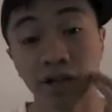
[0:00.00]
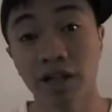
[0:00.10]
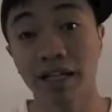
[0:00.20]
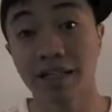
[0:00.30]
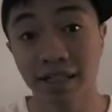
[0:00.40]

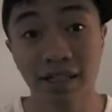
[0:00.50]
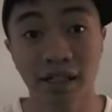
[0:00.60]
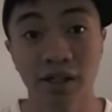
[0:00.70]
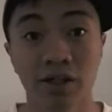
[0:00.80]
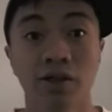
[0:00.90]
It'll get
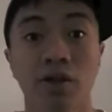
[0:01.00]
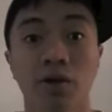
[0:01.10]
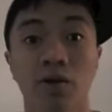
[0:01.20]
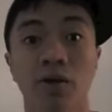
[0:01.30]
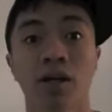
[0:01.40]
stickier,
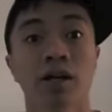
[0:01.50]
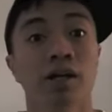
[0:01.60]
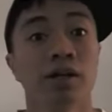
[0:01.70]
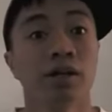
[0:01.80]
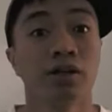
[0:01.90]
so
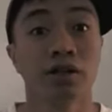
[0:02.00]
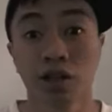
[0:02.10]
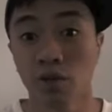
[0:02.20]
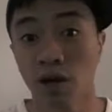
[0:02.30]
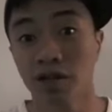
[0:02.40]

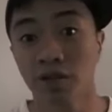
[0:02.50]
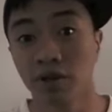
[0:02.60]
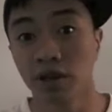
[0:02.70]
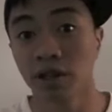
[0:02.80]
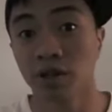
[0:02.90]
just keep
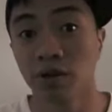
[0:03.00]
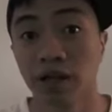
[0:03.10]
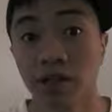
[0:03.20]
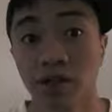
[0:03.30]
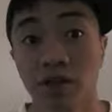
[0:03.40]
watching the
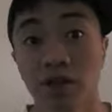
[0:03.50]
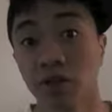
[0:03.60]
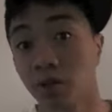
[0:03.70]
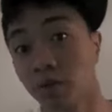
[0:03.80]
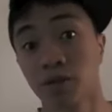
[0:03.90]
video and you'll
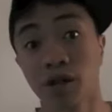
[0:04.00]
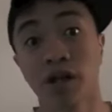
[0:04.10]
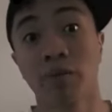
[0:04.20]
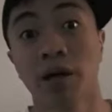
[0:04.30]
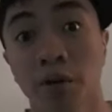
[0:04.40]
see what I'm
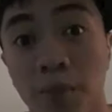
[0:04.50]
talking